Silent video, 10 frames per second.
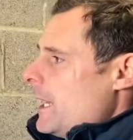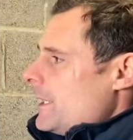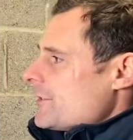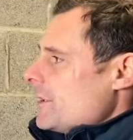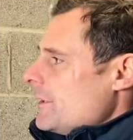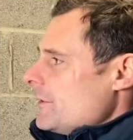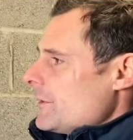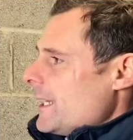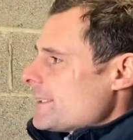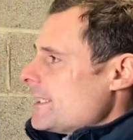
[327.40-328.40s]
So
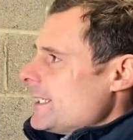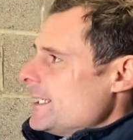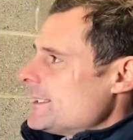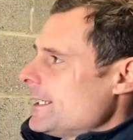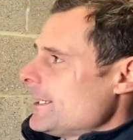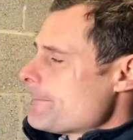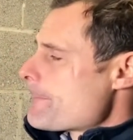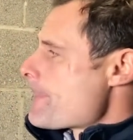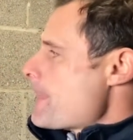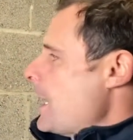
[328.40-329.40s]
that's dead easy.
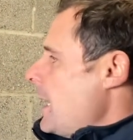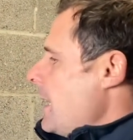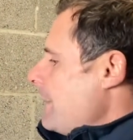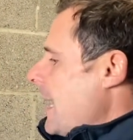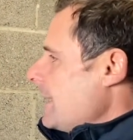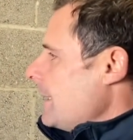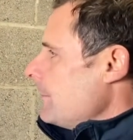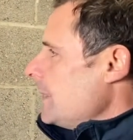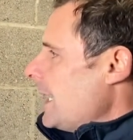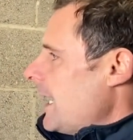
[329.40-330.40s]
And then
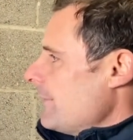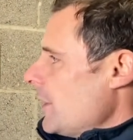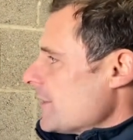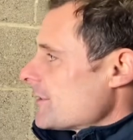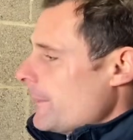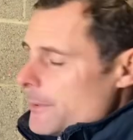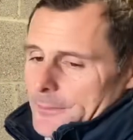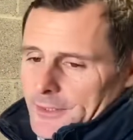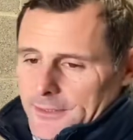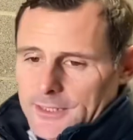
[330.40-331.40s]
we have our supplements.